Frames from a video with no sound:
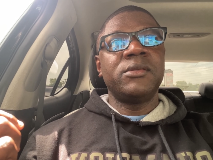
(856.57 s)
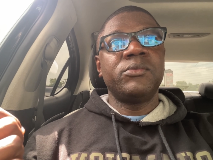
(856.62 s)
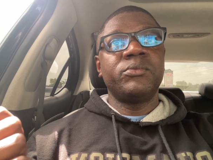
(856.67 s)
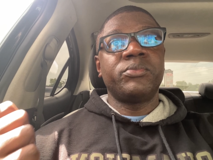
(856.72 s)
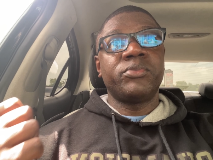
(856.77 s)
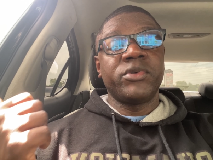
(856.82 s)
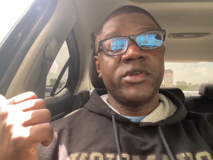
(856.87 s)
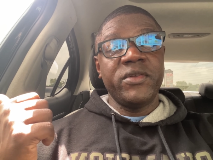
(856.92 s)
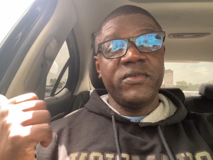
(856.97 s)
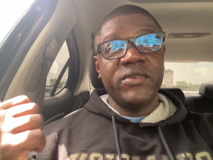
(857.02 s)

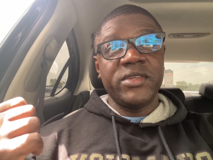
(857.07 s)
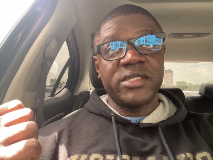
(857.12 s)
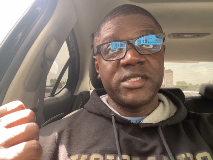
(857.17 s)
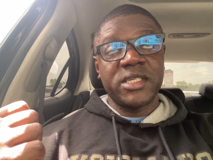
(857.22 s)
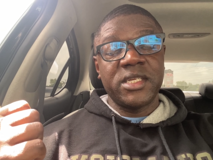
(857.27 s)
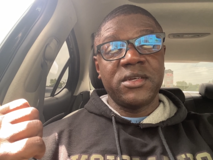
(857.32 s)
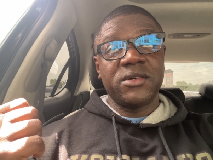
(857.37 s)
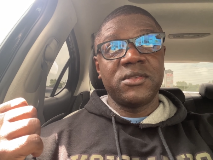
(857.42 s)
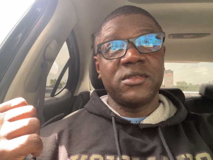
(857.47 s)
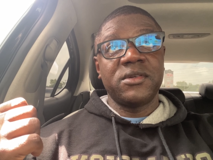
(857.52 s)

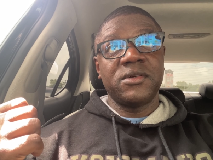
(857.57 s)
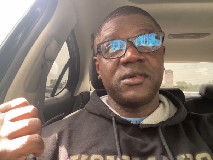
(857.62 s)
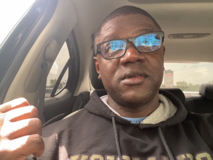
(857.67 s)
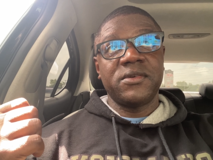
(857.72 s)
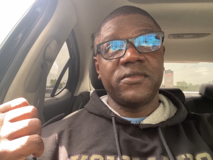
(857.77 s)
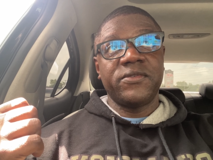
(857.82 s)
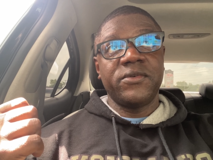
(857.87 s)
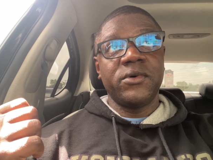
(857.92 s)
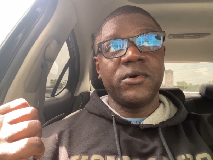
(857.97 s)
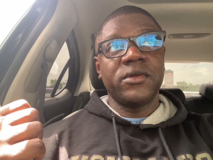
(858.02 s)
previously on the
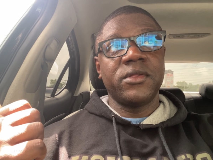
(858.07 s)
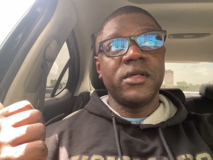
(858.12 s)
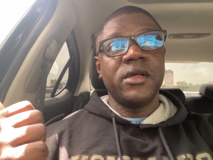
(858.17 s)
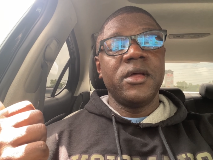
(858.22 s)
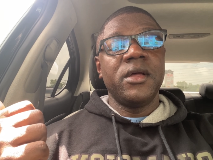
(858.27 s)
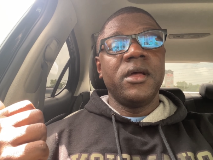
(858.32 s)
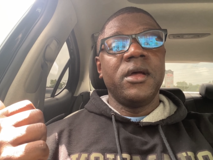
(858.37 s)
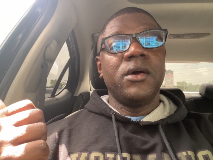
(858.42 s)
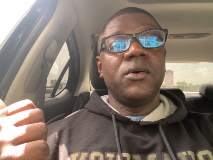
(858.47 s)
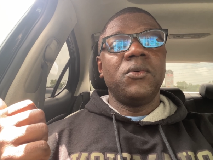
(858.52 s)
4th
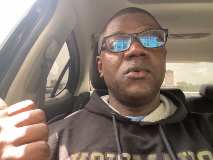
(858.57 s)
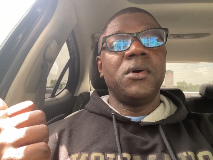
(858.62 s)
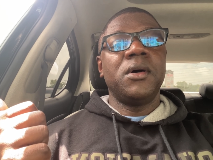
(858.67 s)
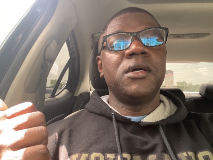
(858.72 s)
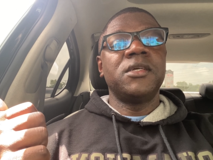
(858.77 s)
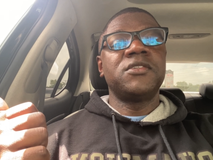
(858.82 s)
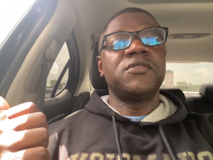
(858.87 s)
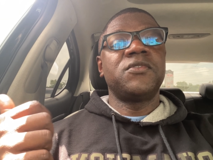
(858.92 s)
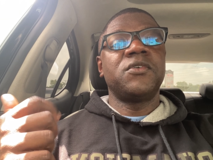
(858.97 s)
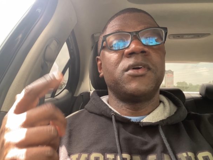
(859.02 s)

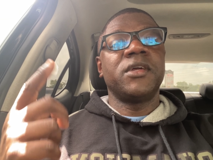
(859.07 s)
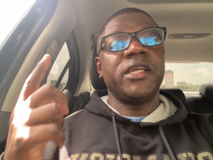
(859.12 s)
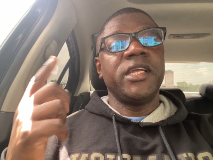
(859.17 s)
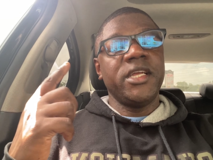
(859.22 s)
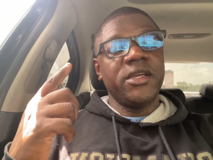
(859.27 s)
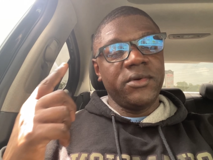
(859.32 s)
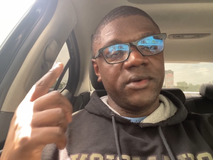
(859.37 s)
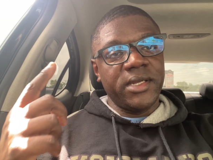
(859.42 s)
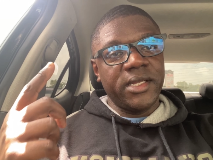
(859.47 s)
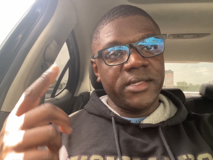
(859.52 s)
was for
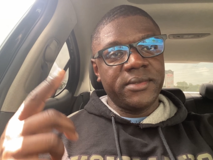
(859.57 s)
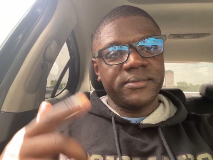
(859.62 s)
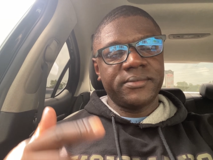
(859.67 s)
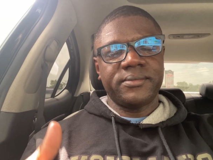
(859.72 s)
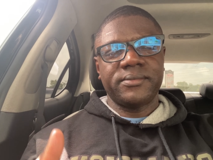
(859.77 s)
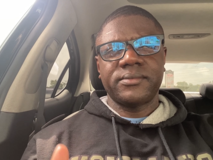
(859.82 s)
hearing.